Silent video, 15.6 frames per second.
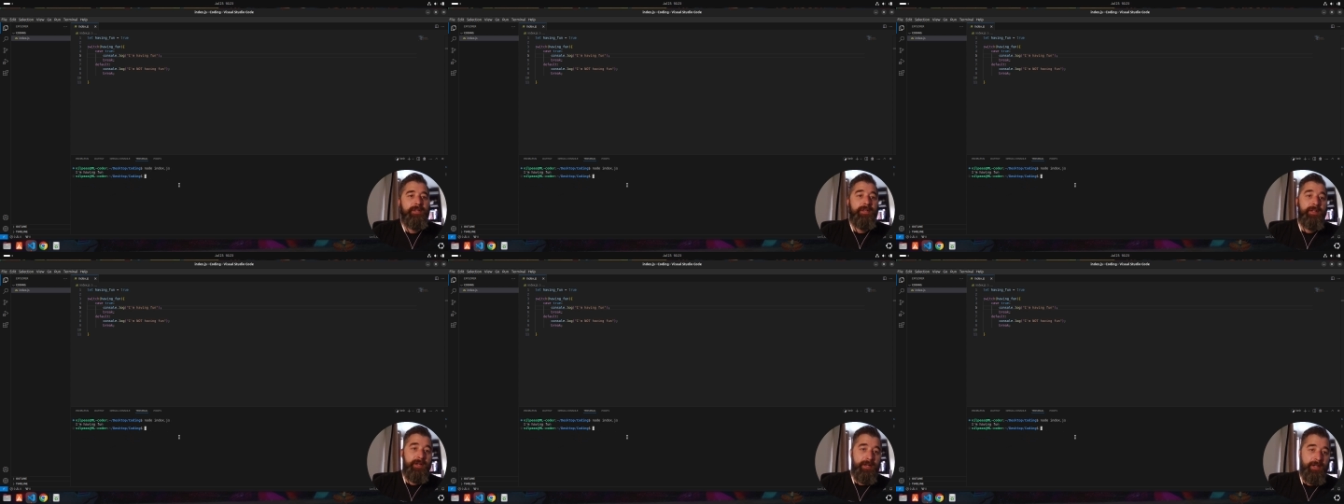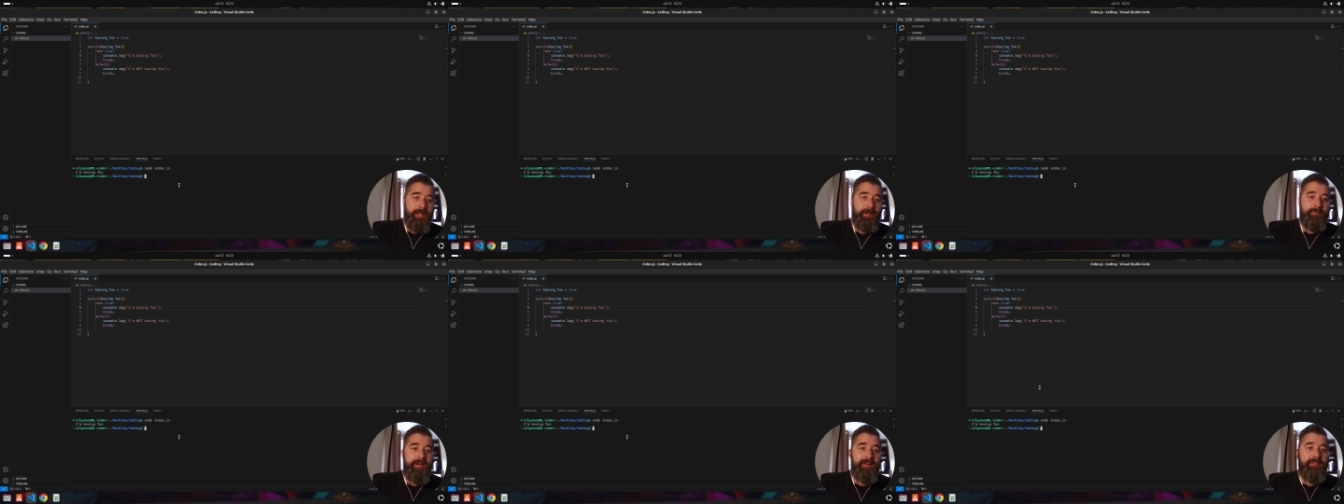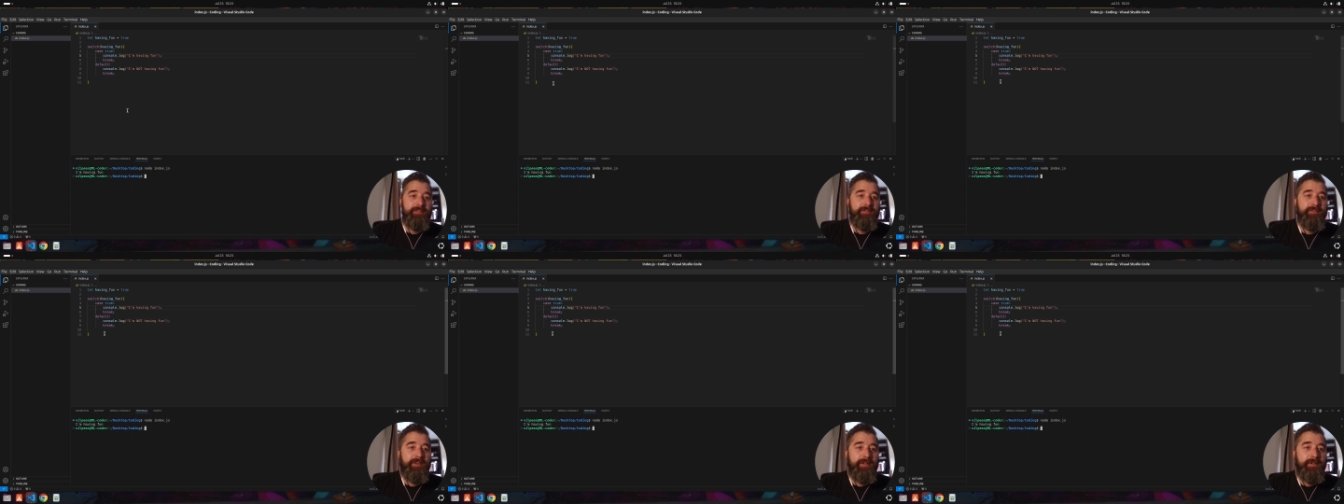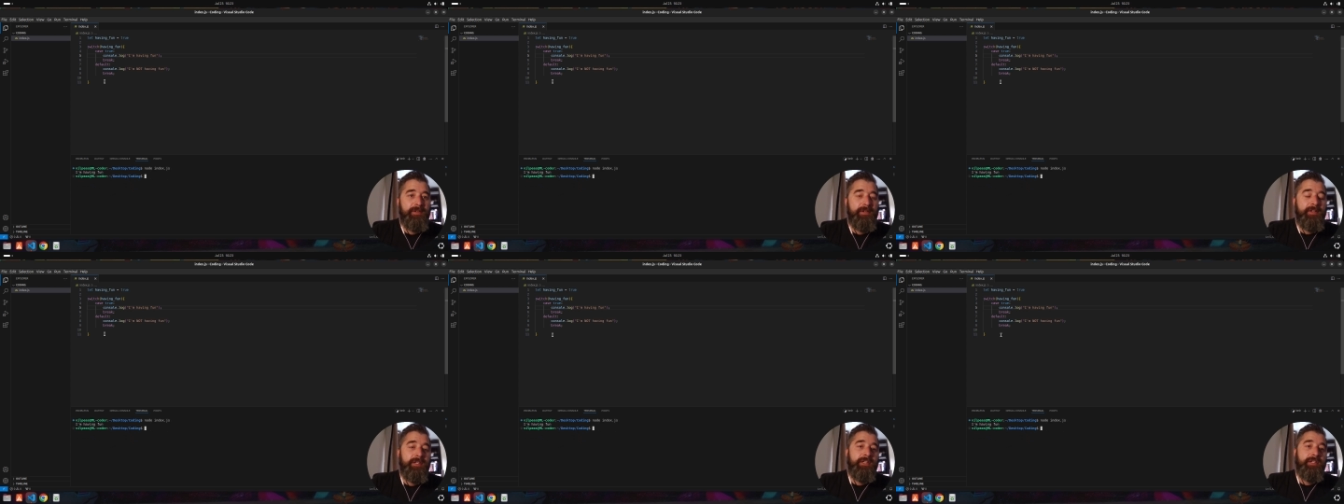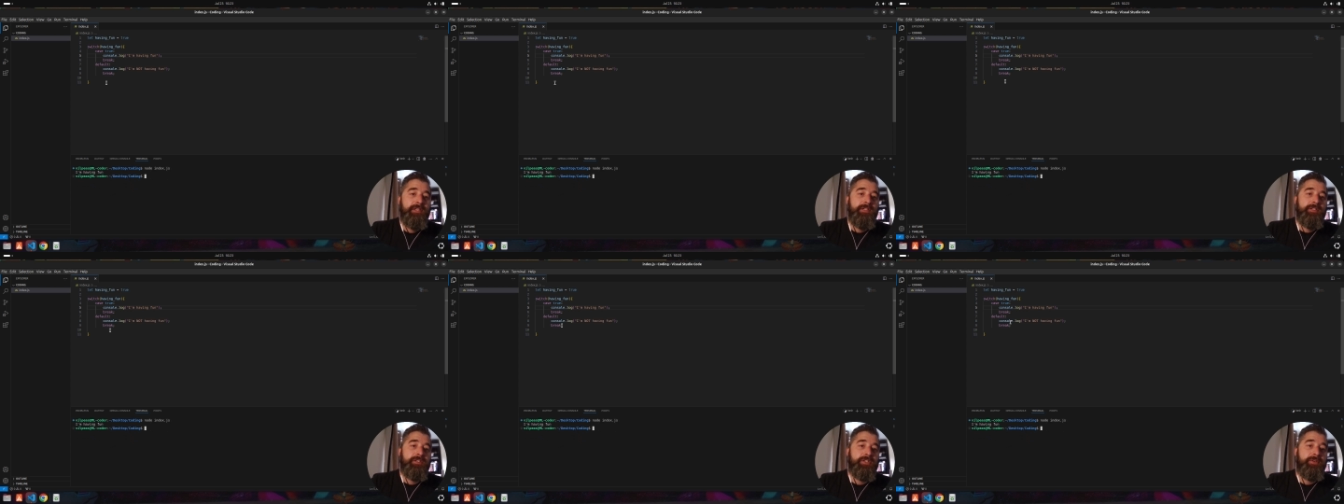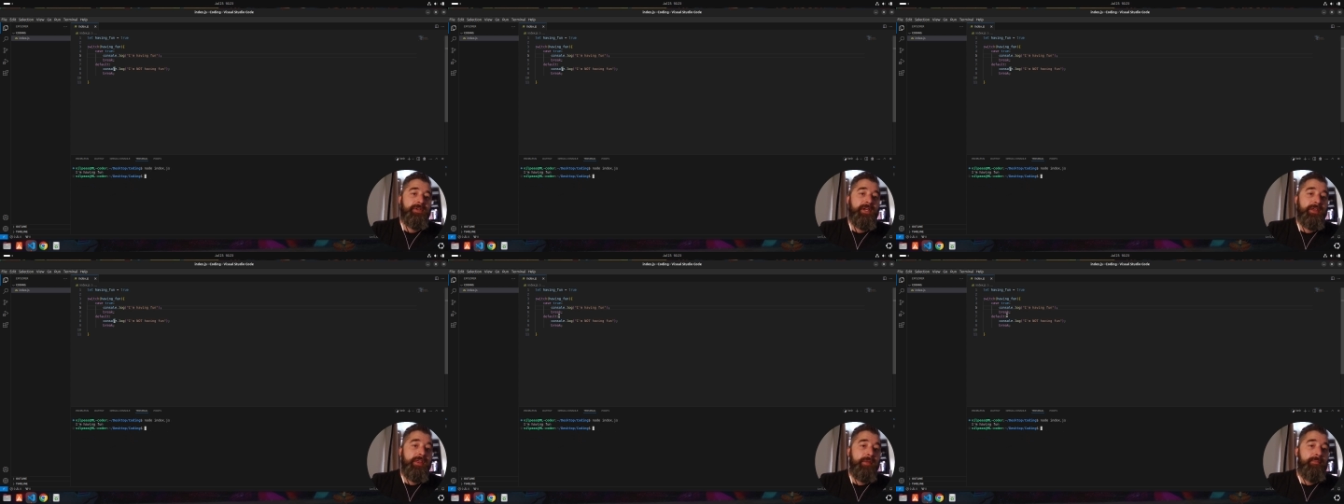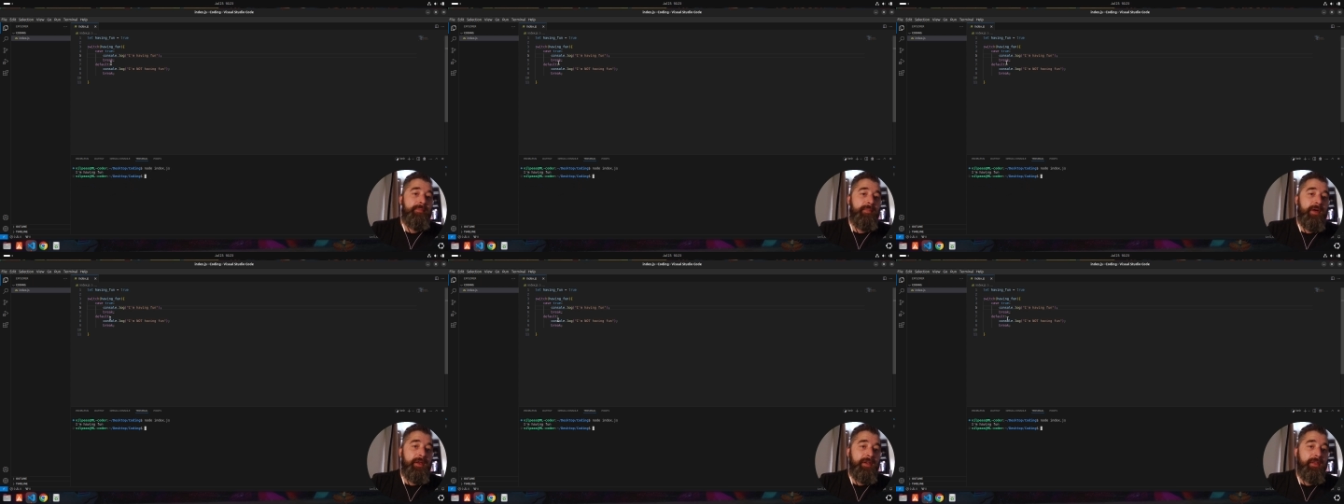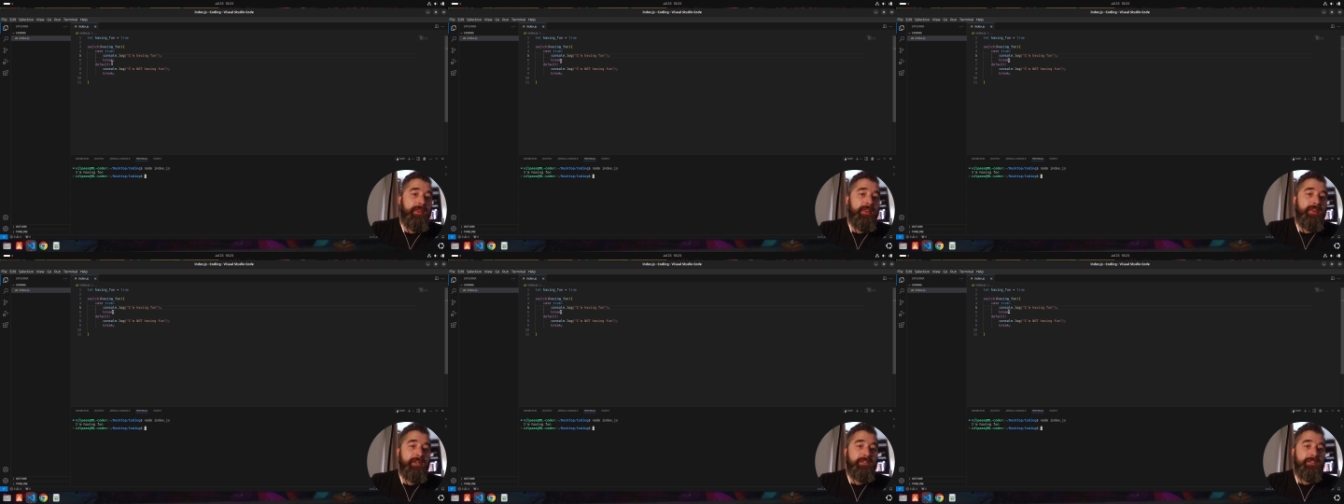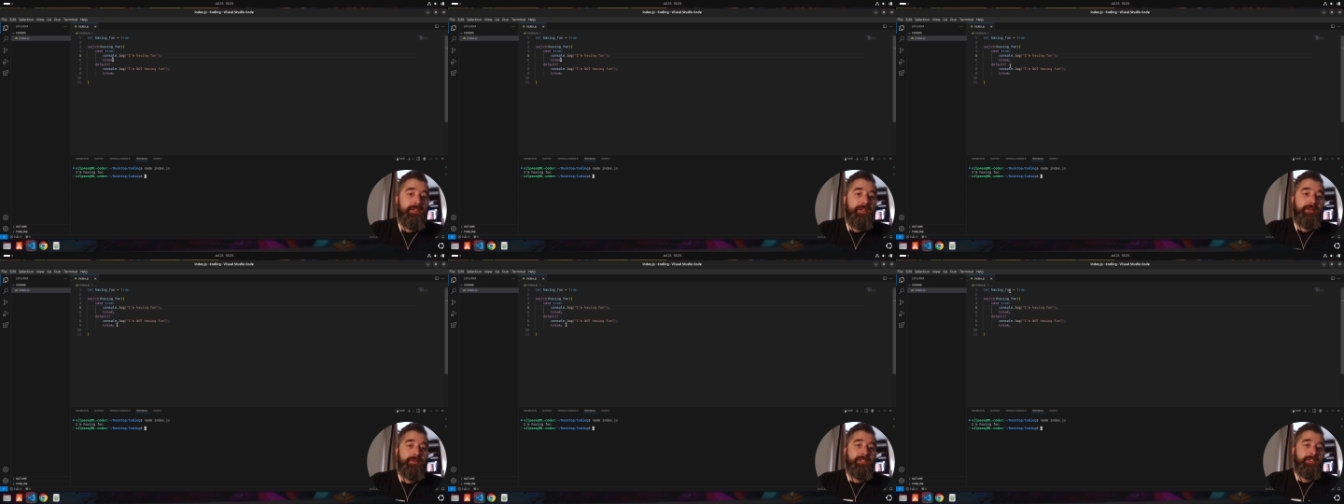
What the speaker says: I am having fun. So another thing to notice,